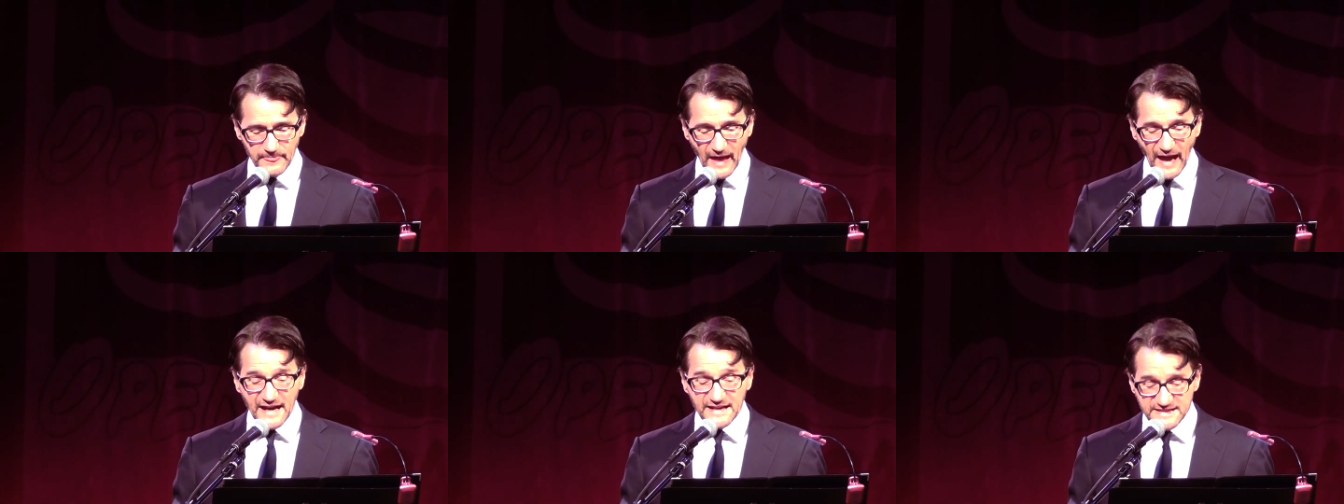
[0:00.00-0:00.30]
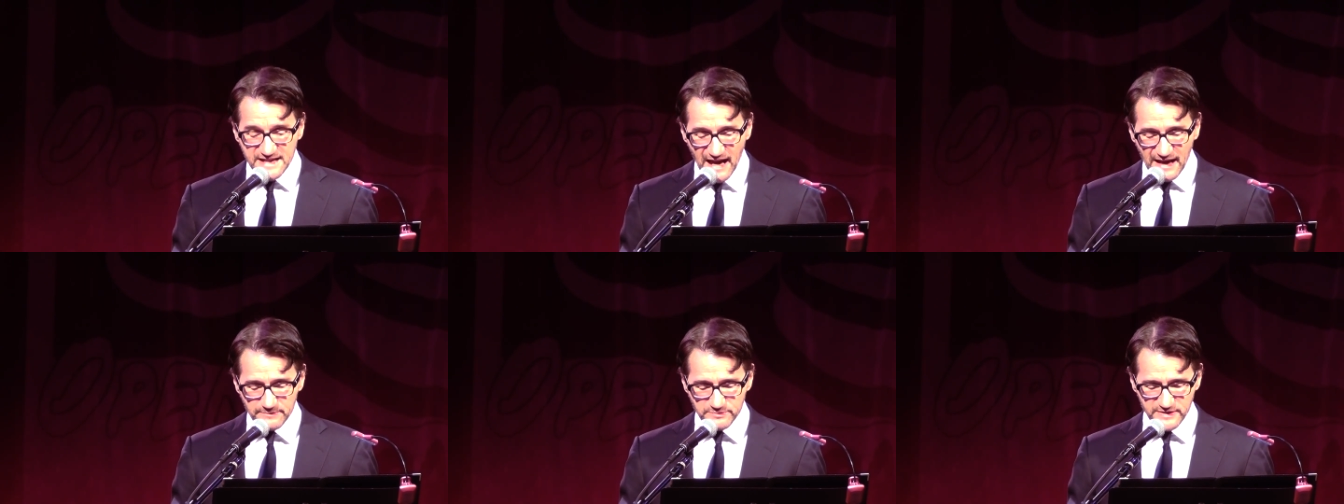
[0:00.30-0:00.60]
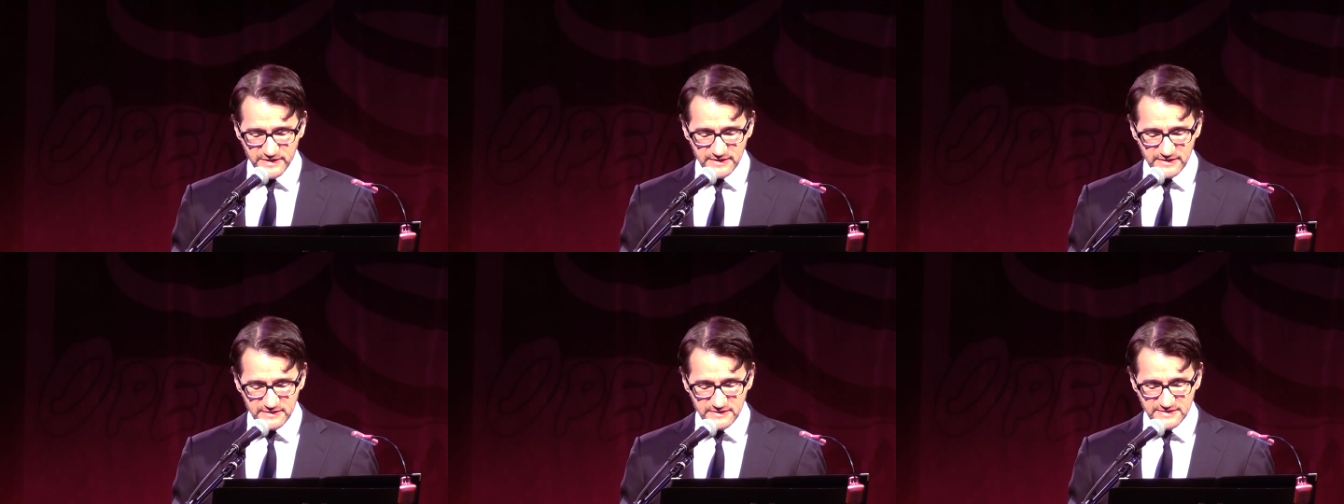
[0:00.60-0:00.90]
I timed
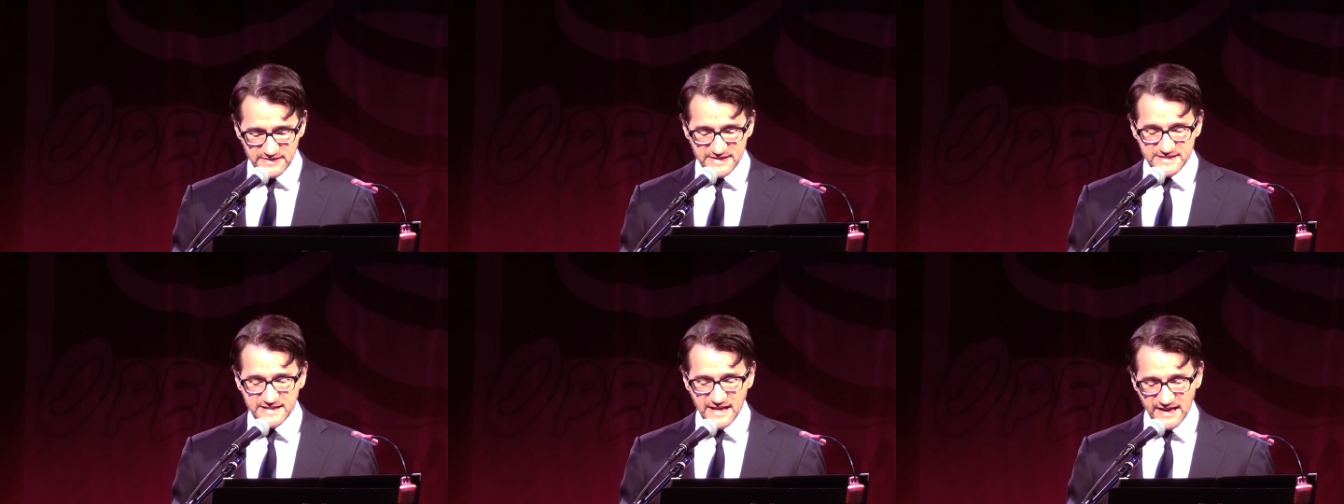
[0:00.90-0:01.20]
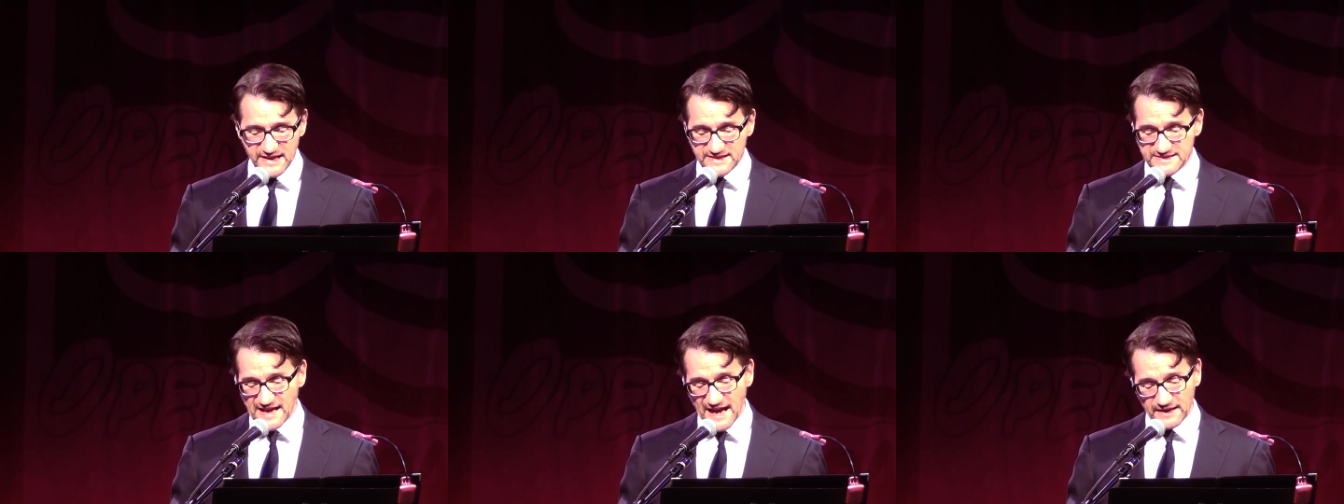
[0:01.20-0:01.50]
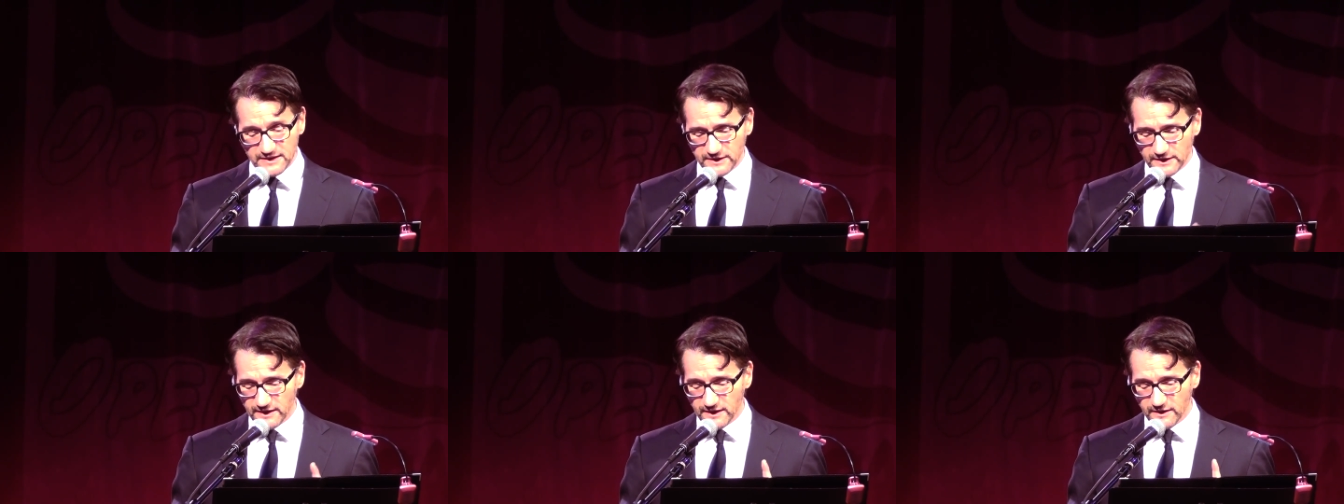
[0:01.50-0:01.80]
it to stay
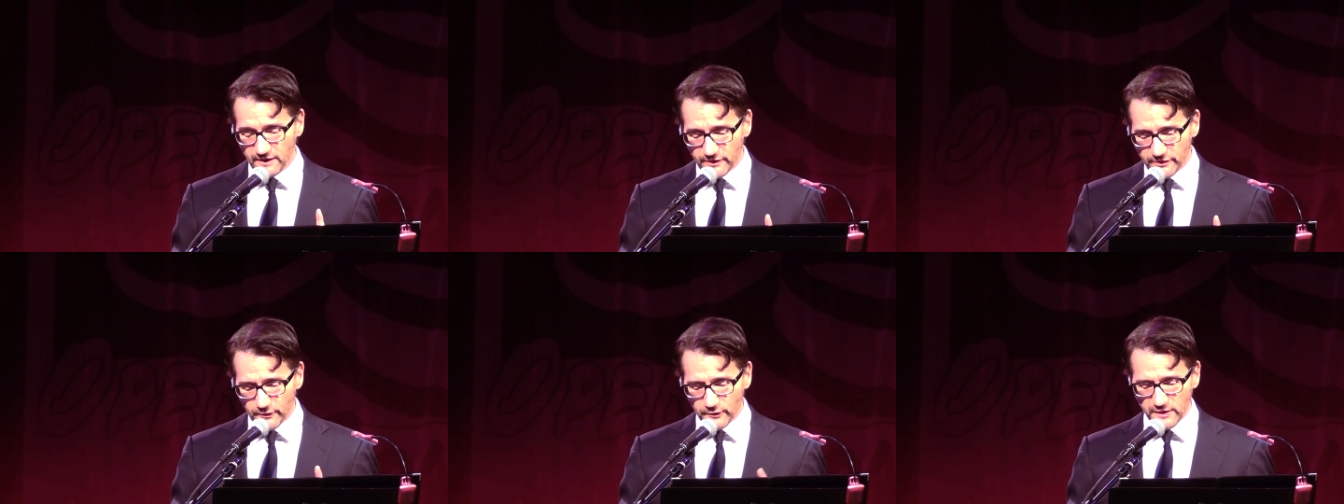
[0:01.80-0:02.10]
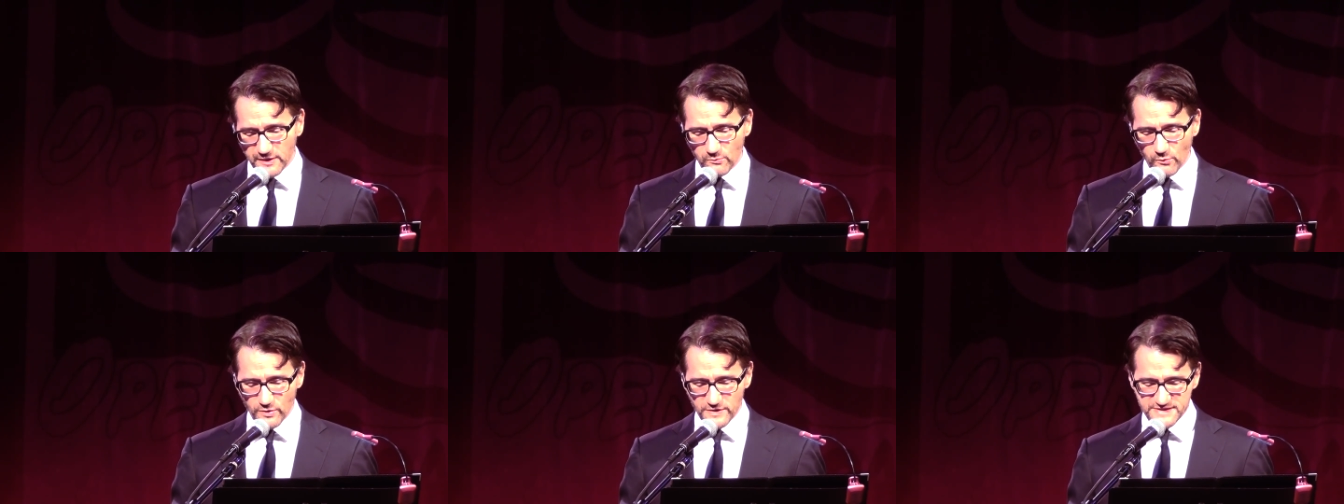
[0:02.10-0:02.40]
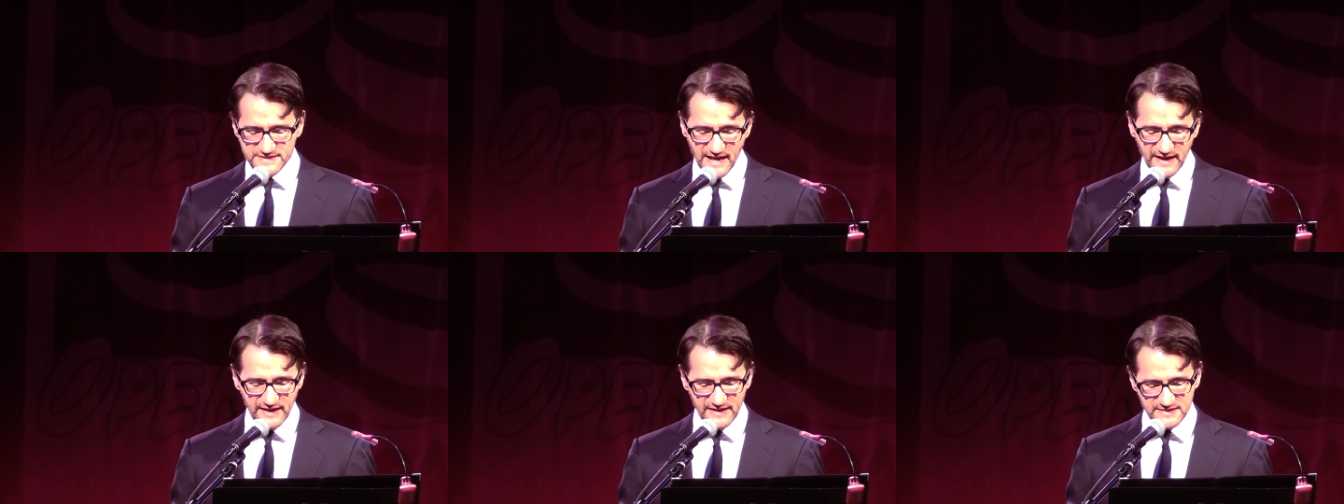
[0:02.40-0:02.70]
exactly 30 more
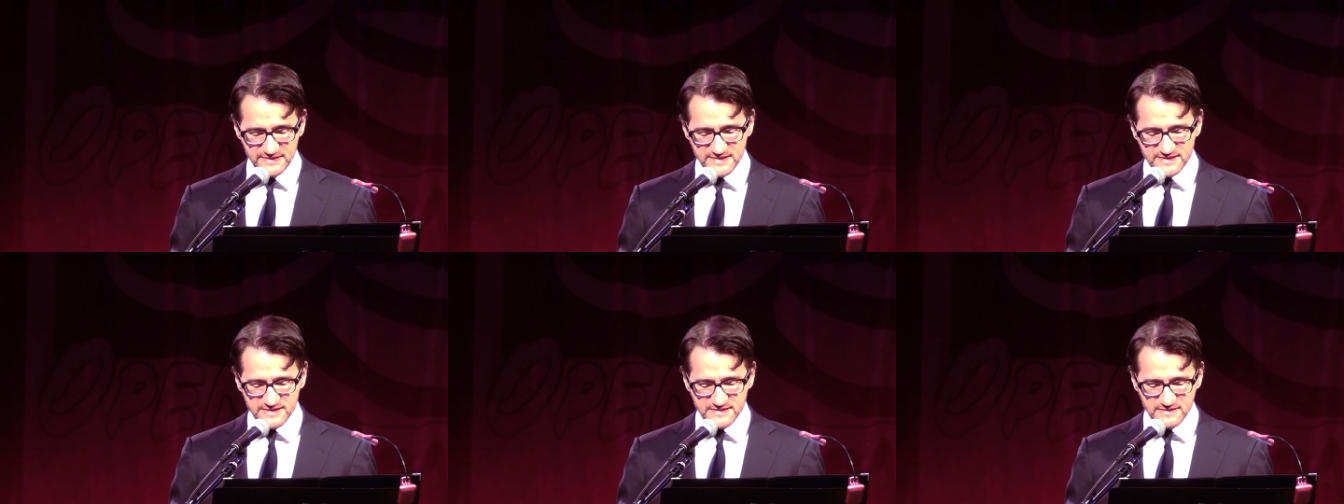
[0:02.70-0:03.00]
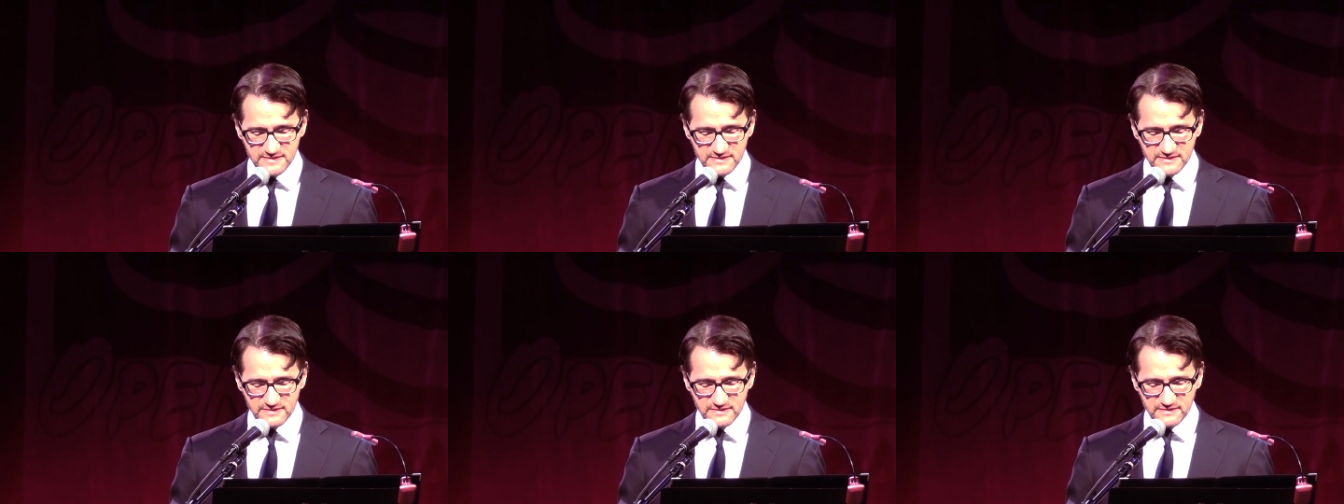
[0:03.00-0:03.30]
seconds.